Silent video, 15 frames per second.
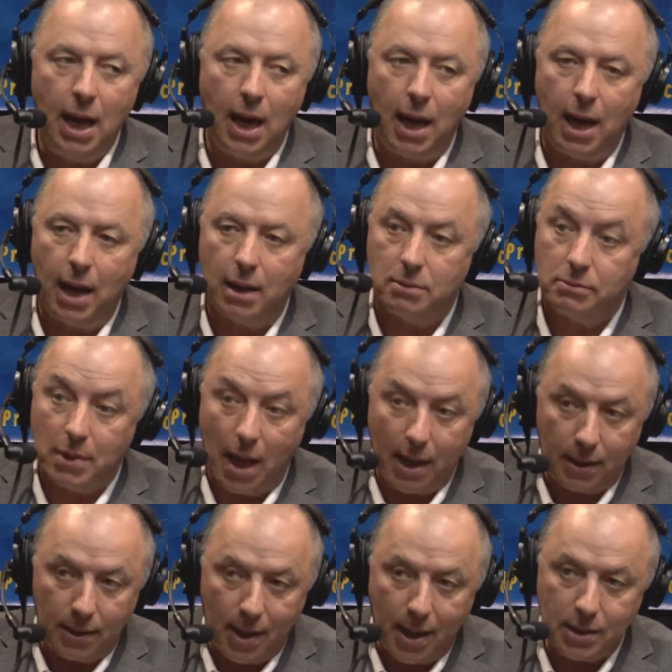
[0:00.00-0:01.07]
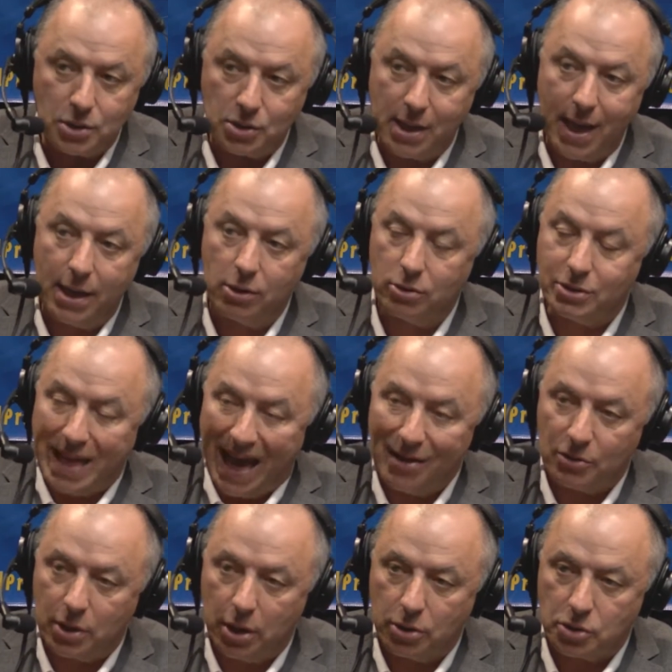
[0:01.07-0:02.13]
Uh, not a lot of standards
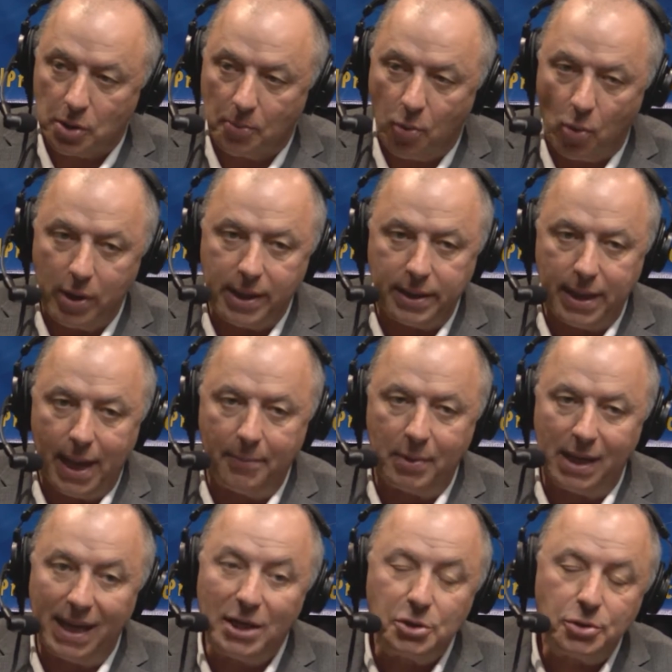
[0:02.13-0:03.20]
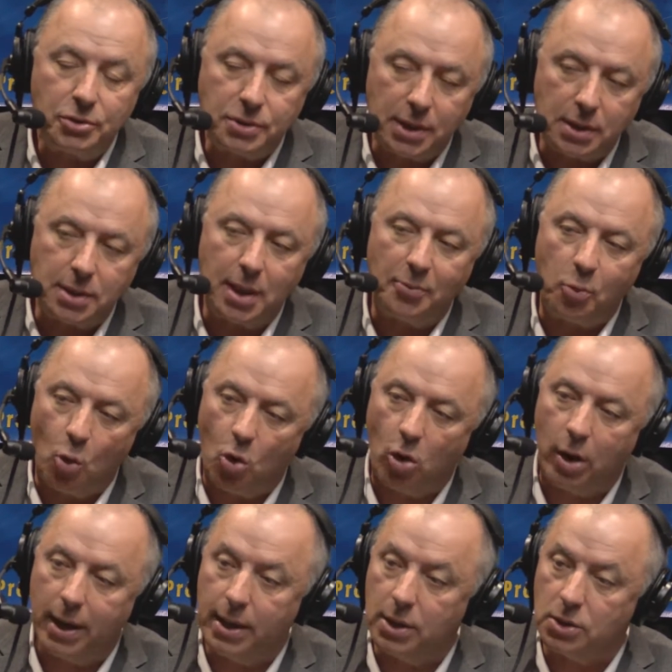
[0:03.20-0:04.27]
out there supporting that, but
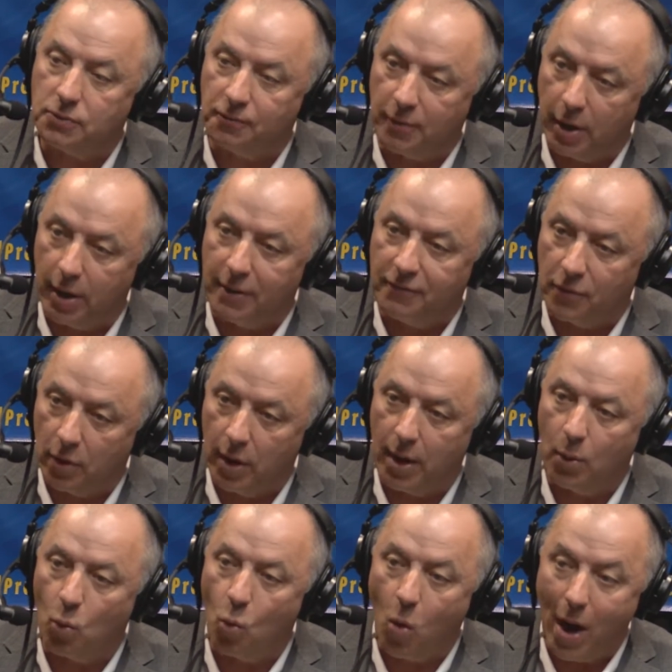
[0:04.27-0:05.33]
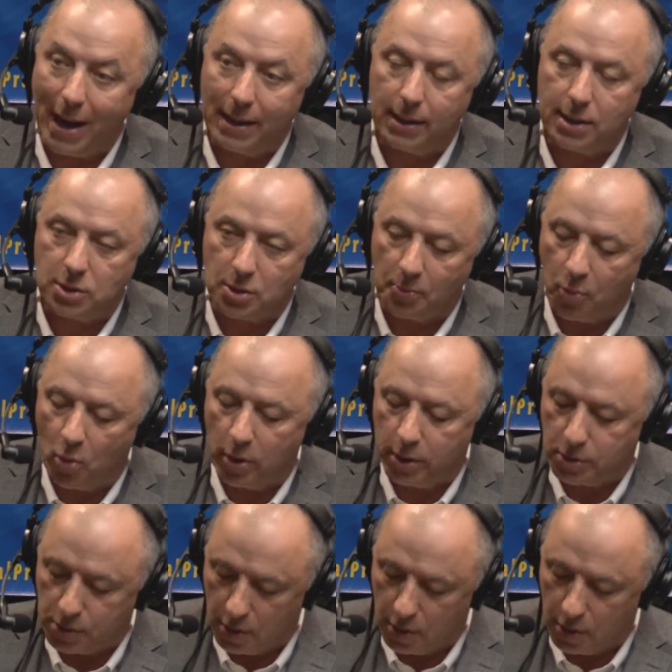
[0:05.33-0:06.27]
H264 is very, very widely supported.